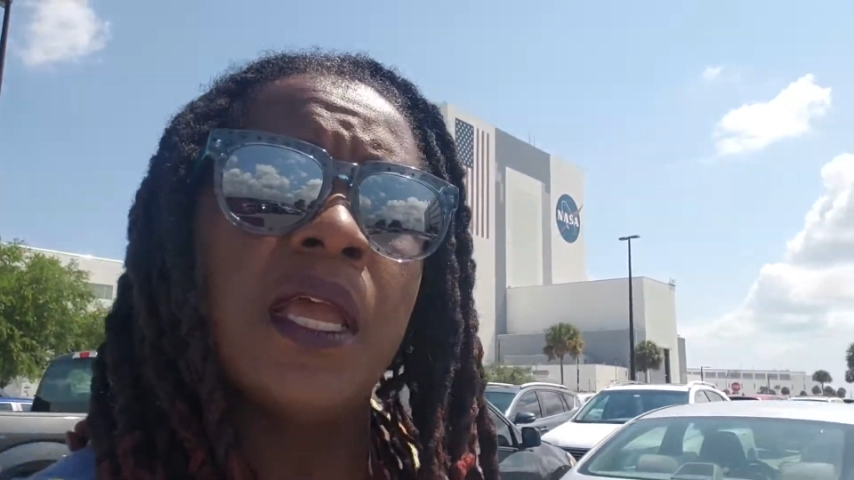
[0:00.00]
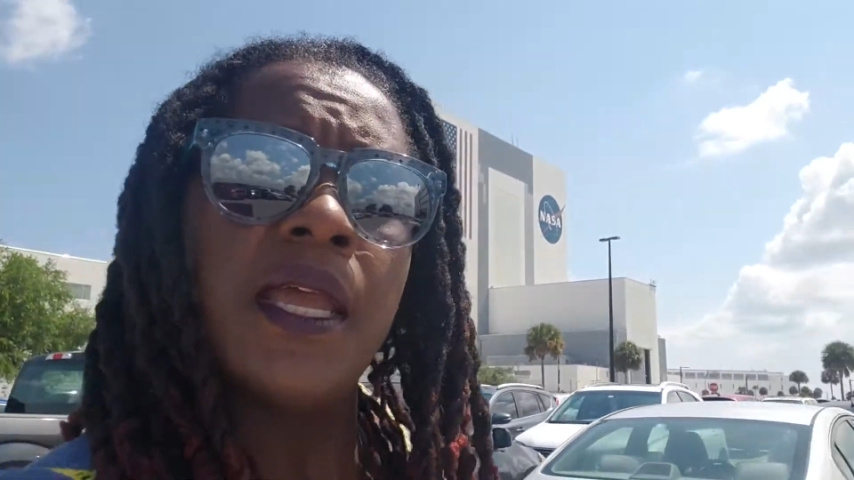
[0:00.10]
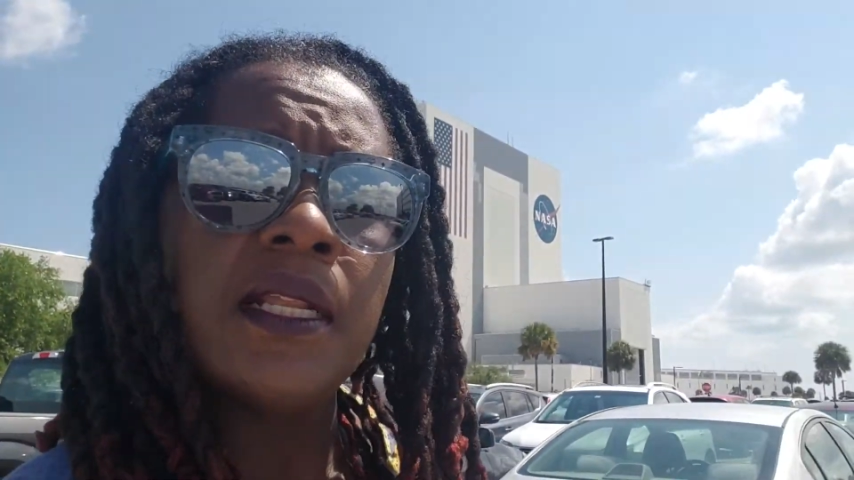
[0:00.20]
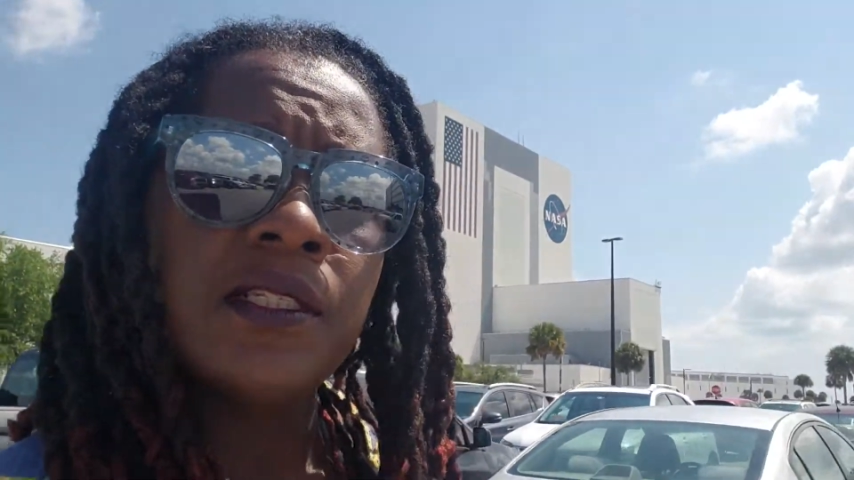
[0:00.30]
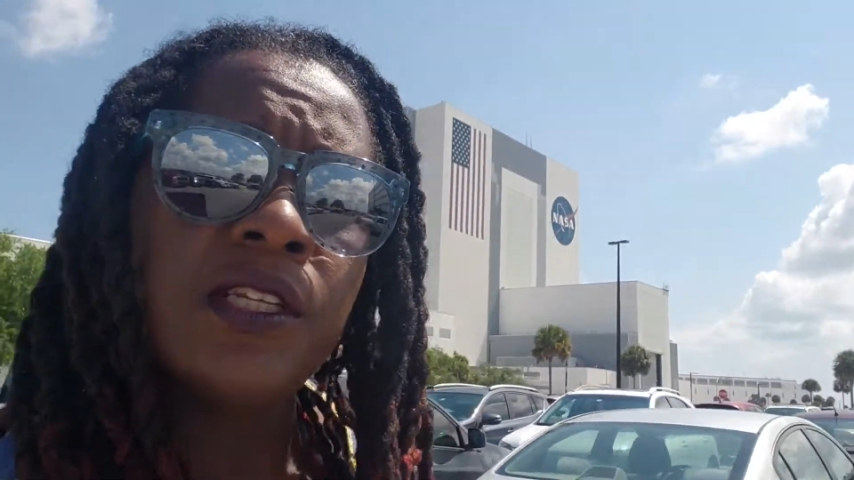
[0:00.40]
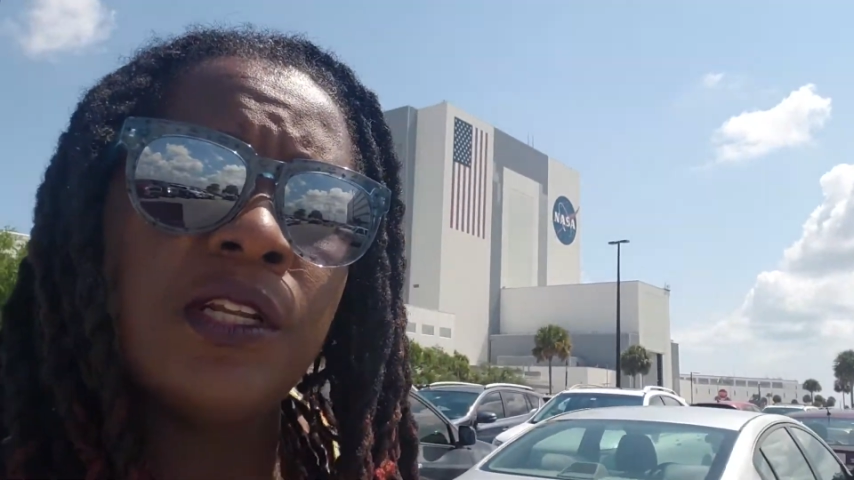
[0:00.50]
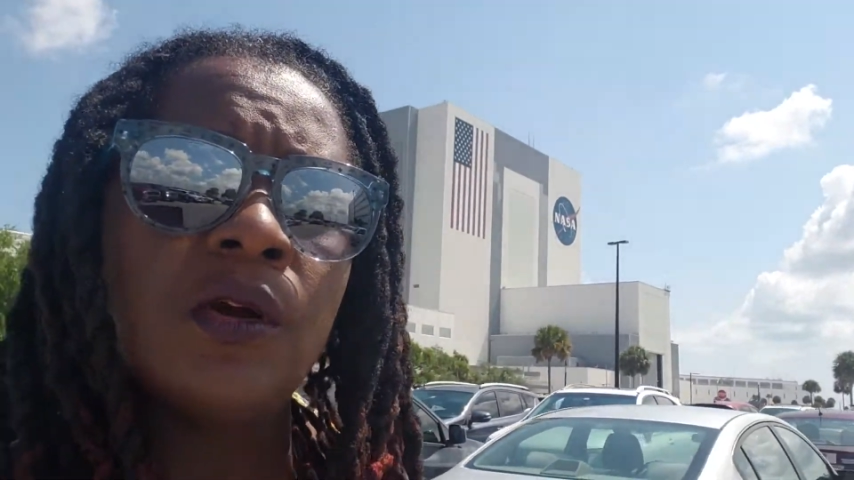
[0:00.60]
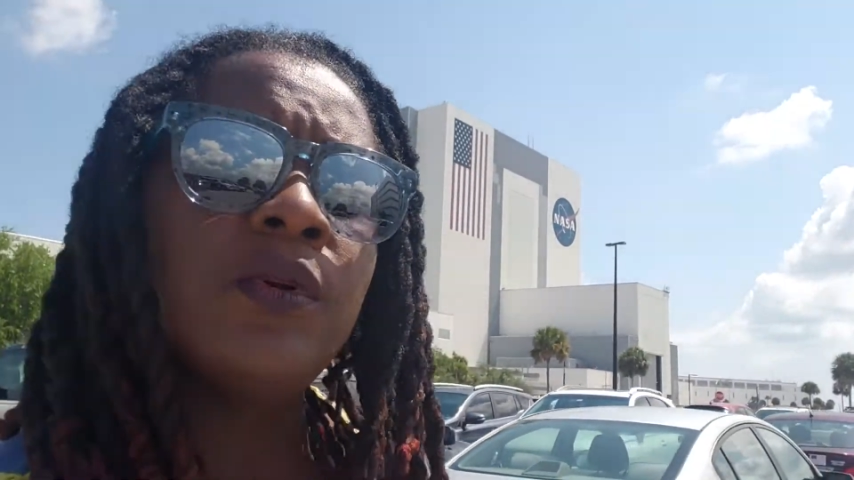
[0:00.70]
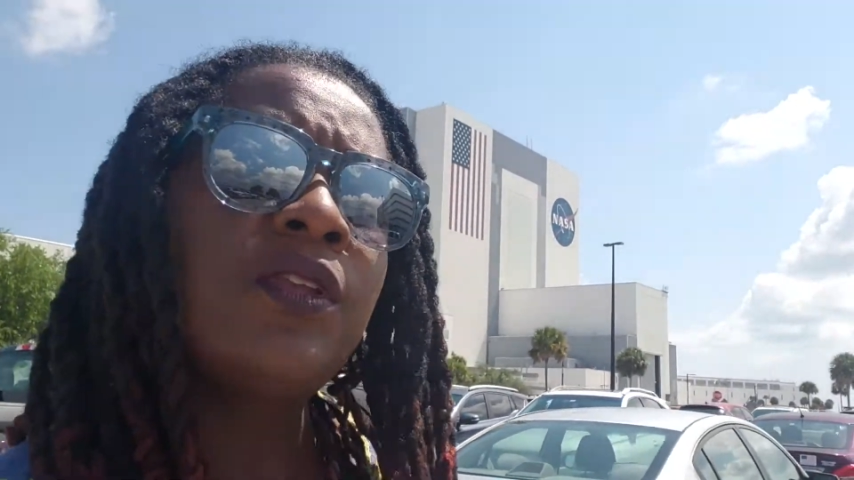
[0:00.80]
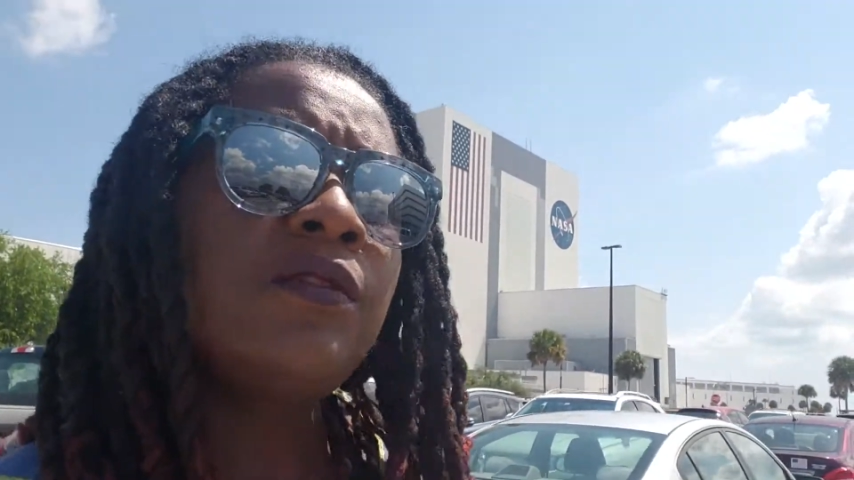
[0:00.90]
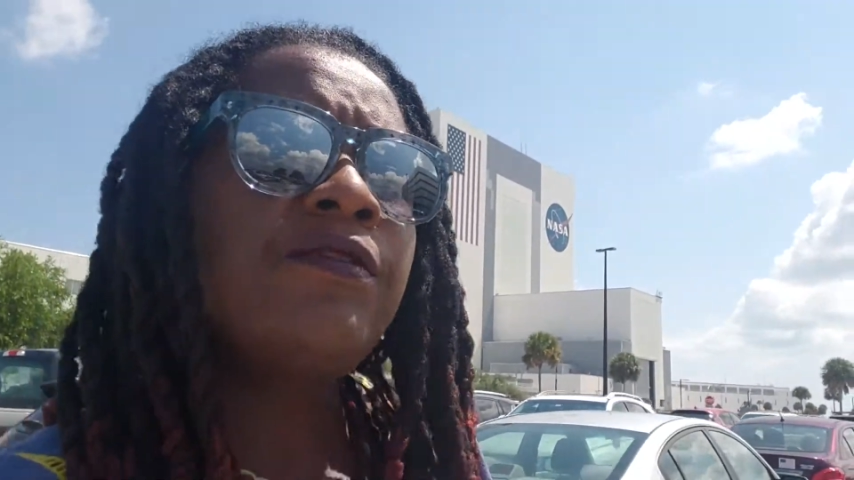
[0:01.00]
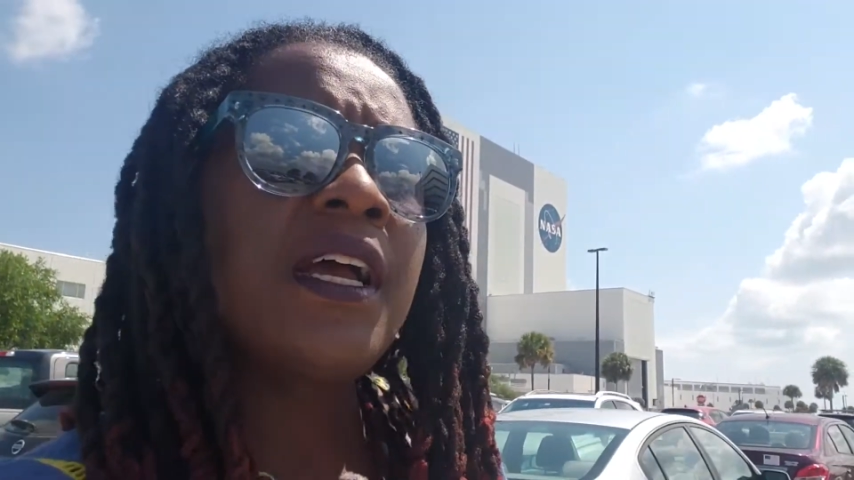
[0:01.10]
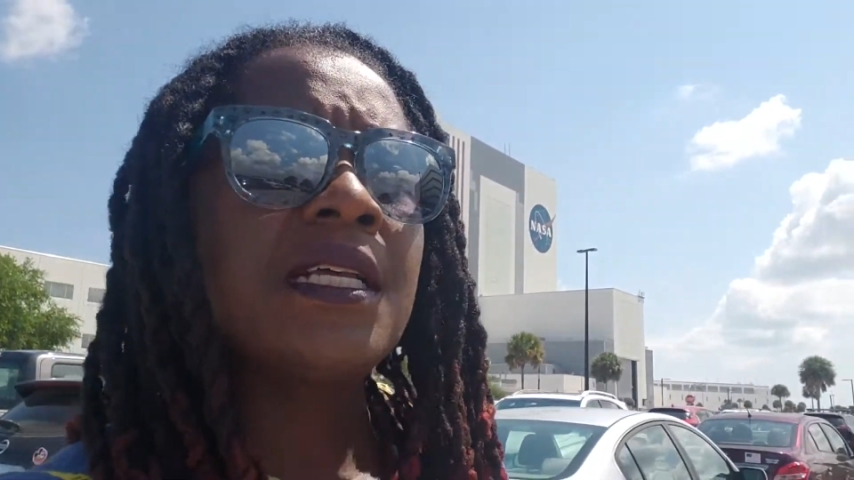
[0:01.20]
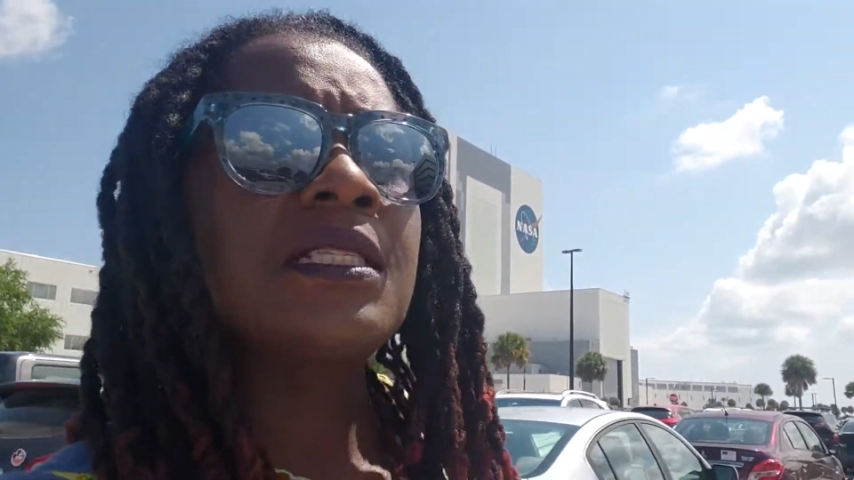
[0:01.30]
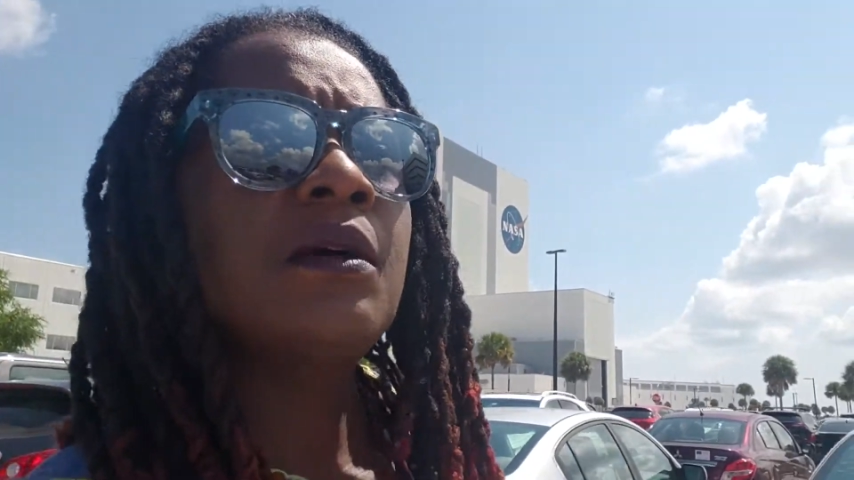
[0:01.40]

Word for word: And, you know, when you find